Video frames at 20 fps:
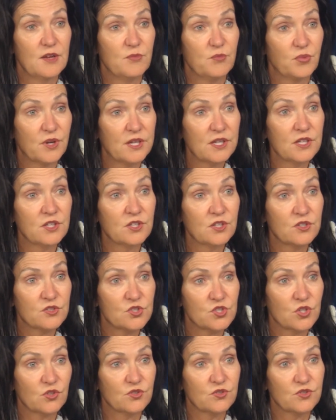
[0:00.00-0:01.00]
bringing your
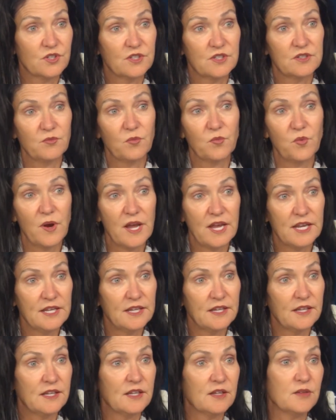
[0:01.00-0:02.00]
children,
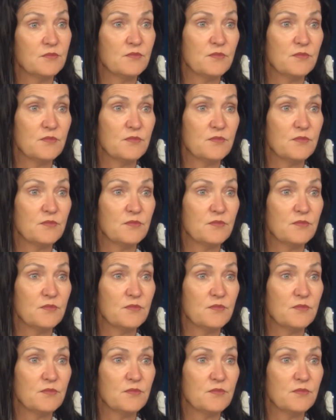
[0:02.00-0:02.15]
weighing,